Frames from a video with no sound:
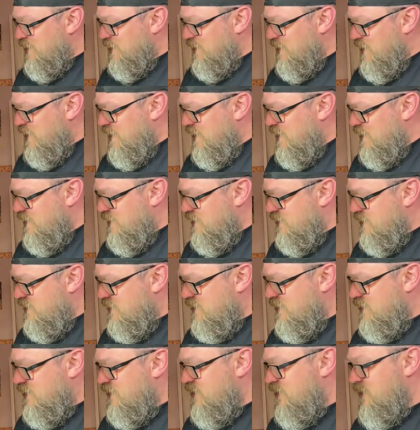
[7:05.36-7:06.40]
in there,
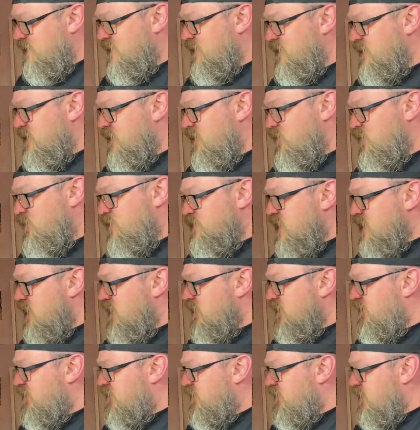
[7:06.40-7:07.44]
which I
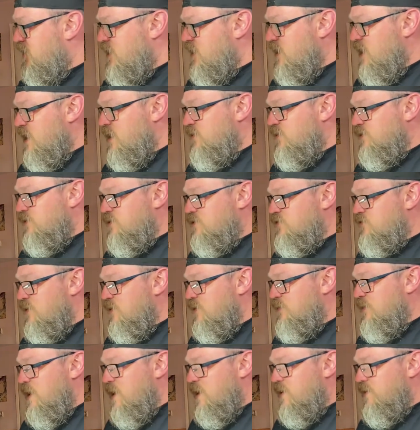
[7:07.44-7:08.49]
think I will
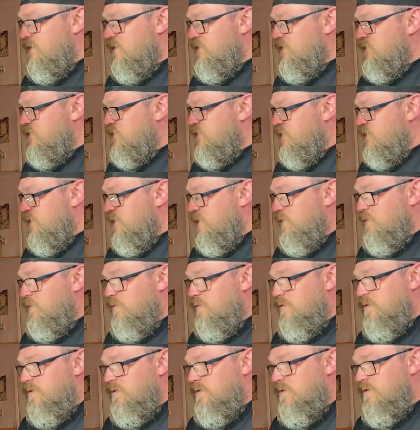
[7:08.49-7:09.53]
strip out and show you
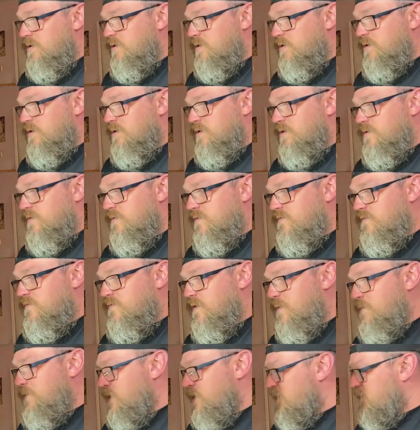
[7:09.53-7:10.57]

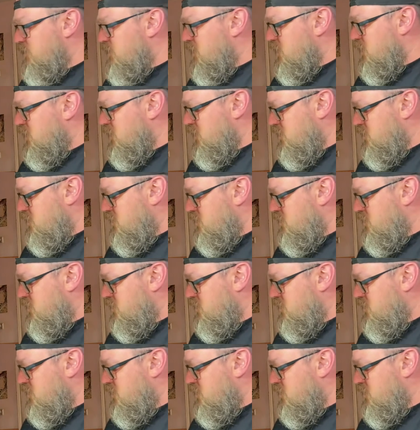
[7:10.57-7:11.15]
from the other angle.